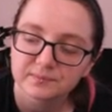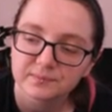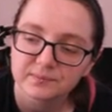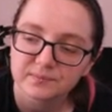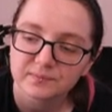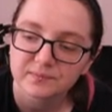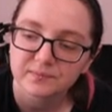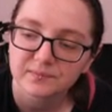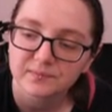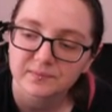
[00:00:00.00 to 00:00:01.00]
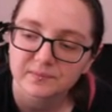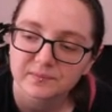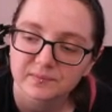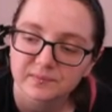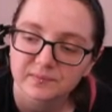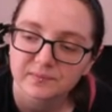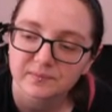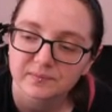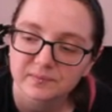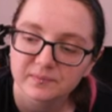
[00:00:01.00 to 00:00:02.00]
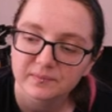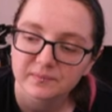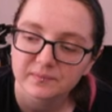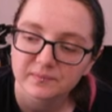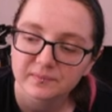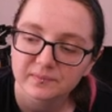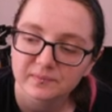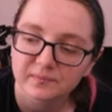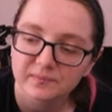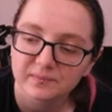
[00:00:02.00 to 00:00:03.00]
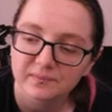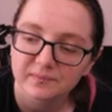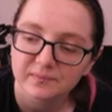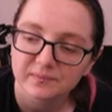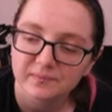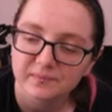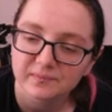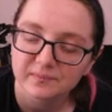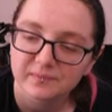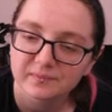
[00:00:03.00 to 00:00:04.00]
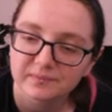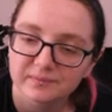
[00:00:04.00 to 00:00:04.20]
The person shown says nothing.